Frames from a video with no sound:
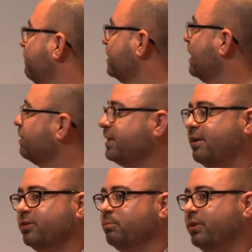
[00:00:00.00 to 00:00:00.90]
of Islamic
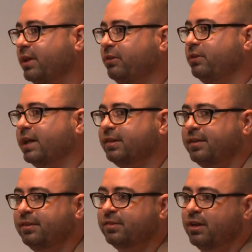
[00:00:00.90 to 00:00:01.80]
terrorism within the United
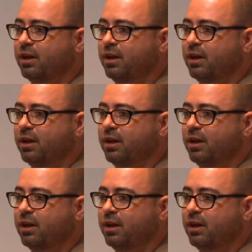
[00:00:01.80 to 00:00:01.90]
States,